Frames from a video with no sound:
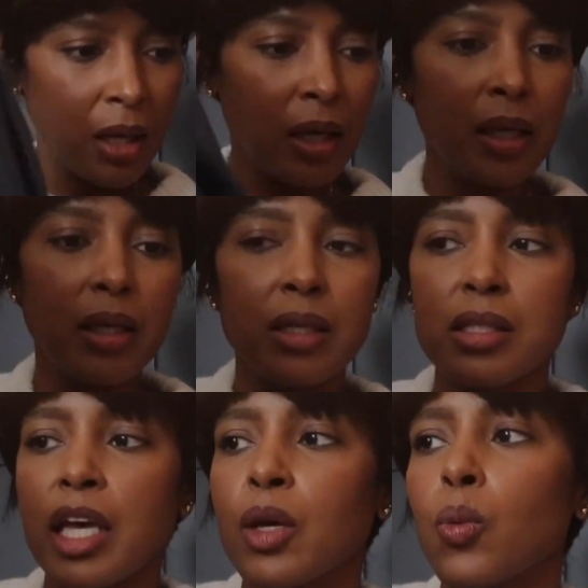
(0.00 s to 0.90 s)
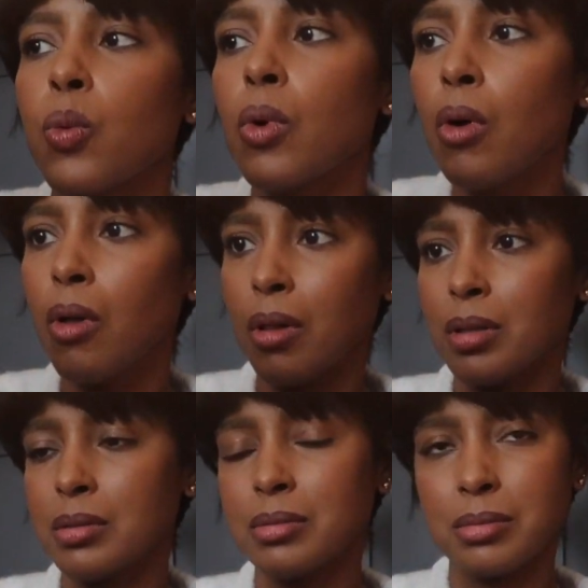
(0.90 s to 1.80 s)
It is a
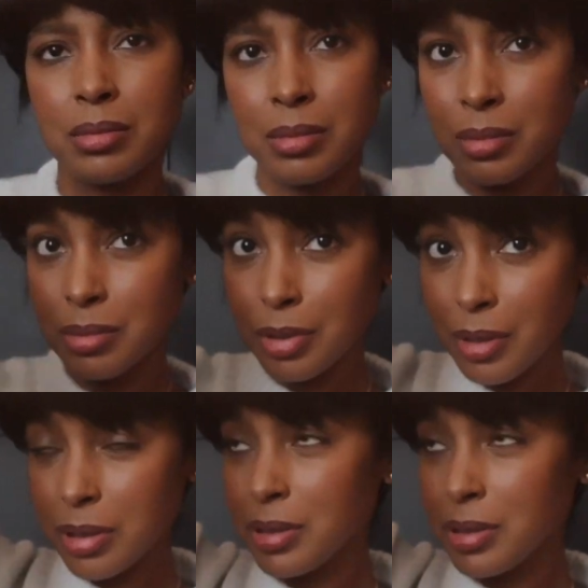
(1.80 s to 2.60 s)
wool. Woo!